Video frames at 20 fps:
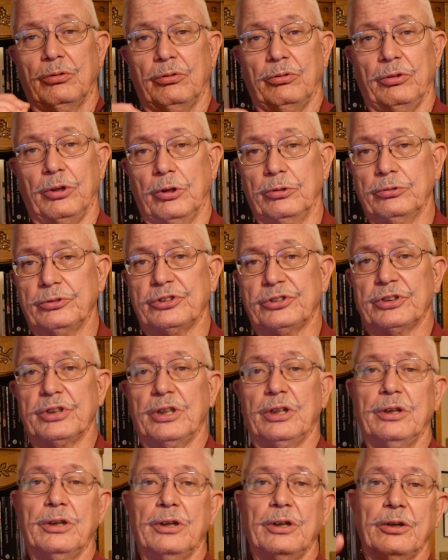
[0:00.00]
Notes:
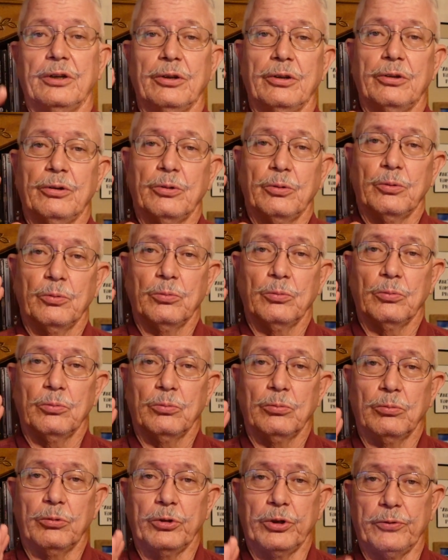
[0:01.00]

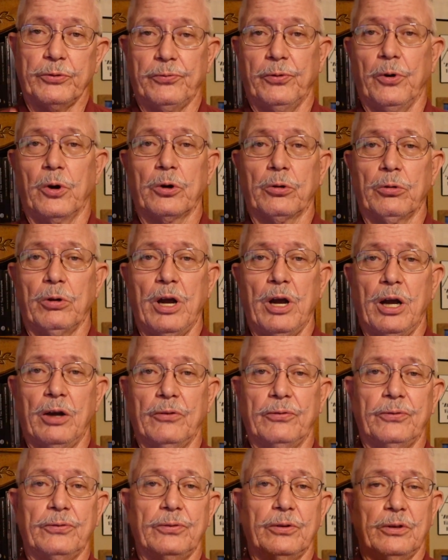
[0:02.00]
when you
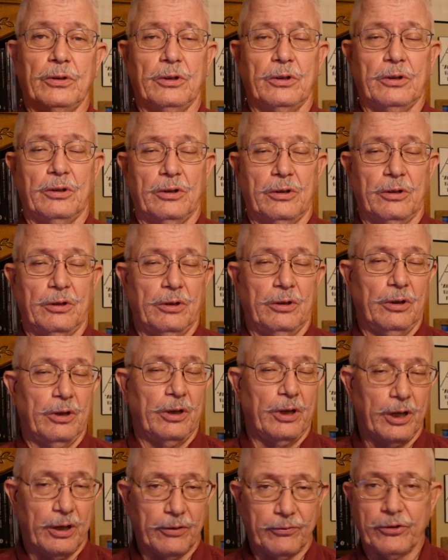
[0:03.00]
photograph,
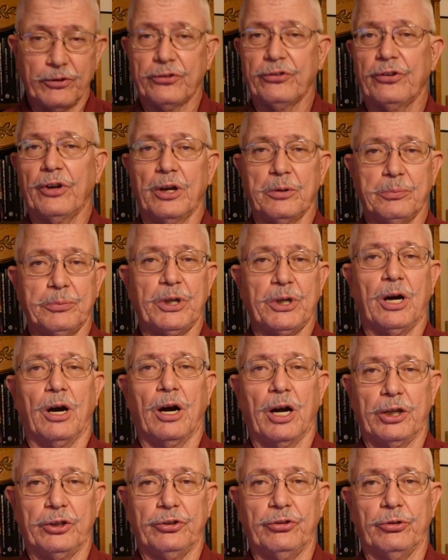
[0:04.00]
have the sun
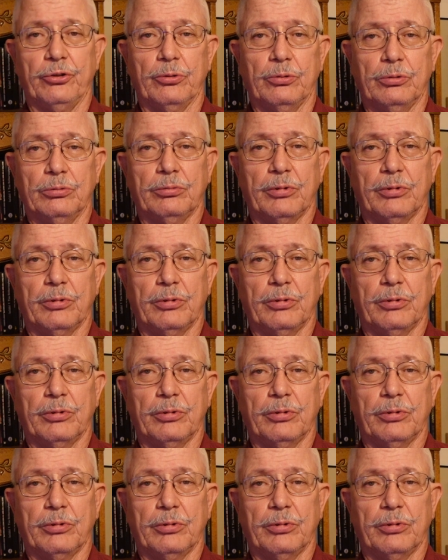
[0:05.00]
behind you.